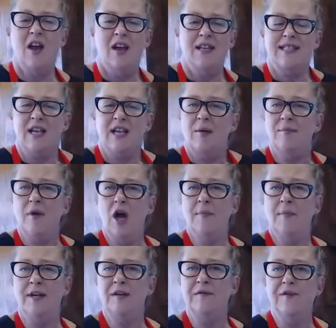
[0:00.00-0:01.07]
See,
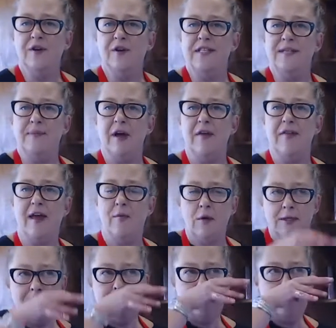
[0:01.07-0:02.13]
I'm confused by that.
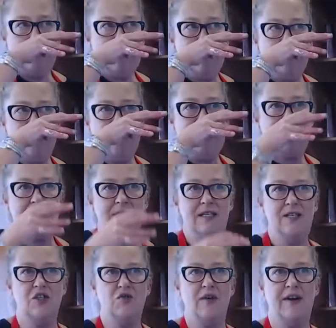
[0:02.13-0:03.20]
What do you use to
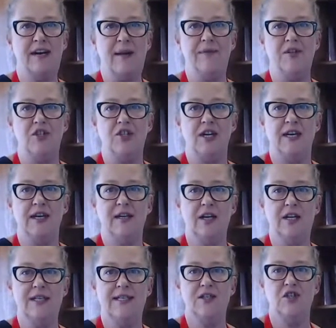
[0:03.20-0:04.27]
shred up the chicken? Like
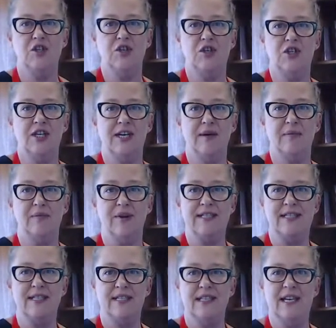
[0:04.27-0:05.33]
you said, 2 chicken
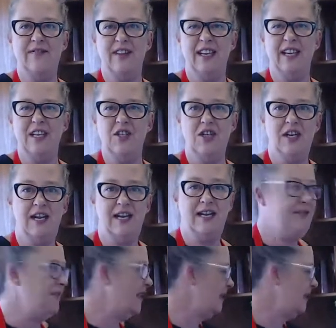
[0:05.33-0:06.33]
breasts in the KitchenAid.